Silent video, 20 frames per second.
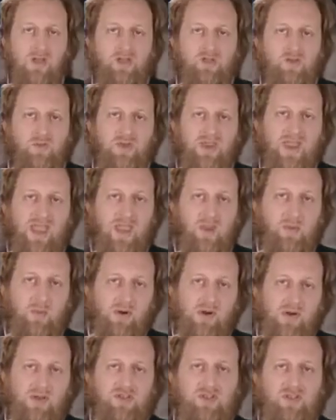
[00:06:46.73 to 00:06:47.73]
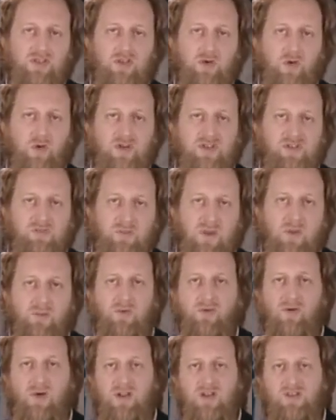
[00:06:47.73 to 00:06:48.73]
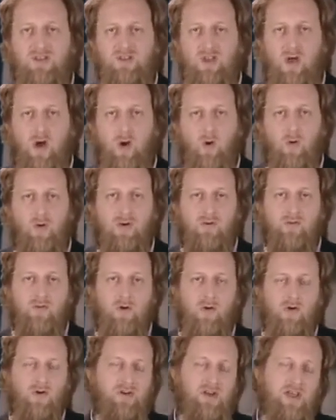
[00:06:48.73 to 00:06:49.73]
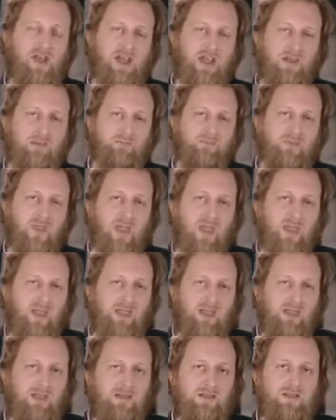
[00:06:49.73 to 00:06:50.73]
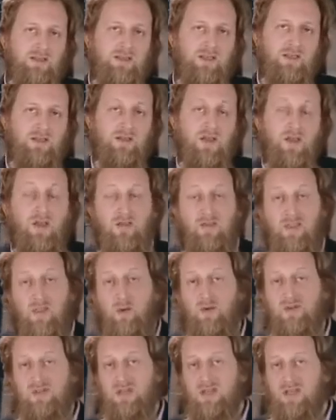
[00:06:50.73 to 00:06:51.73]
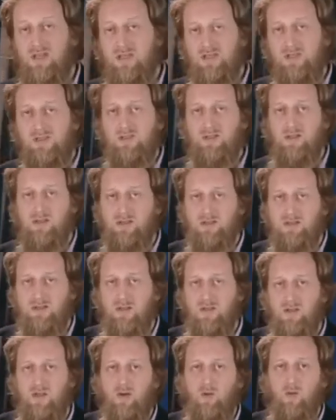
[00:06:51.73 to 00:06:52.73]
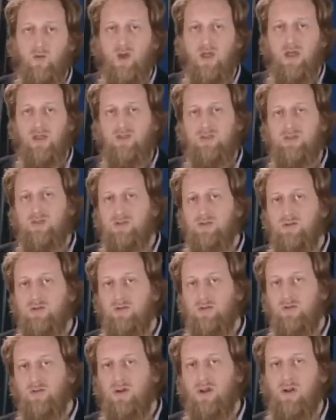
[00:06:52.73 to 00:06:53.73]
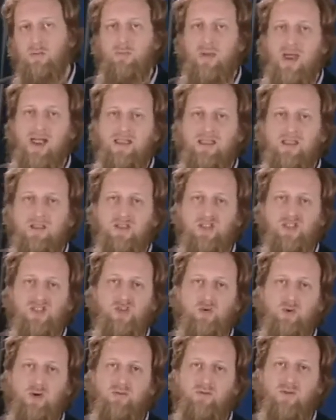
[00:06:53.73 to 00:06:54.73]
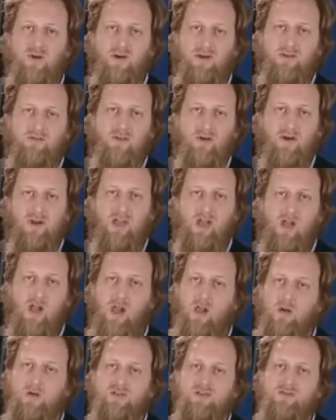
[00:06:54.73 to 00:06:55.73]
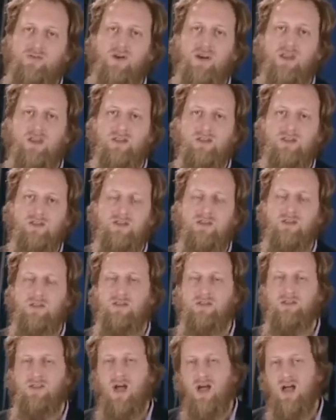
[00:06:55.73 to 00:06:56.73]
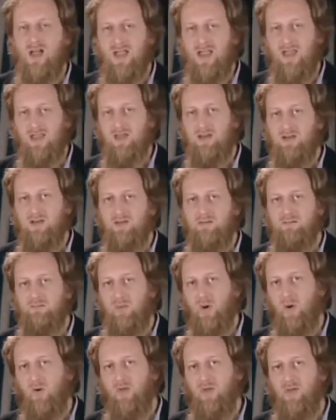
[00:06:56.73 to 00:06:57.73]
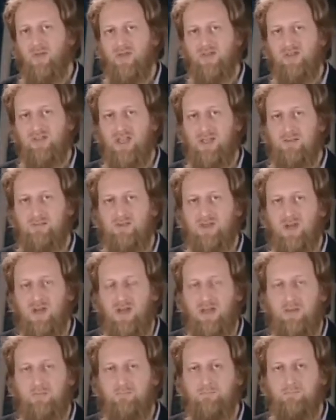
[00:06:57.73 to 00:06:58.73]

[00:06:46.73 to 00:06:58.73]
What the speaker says: to be a person who has memorized the whole of the Qur'an. Indeed, there was an incident where two companions who were very, very close friends died both at the same time.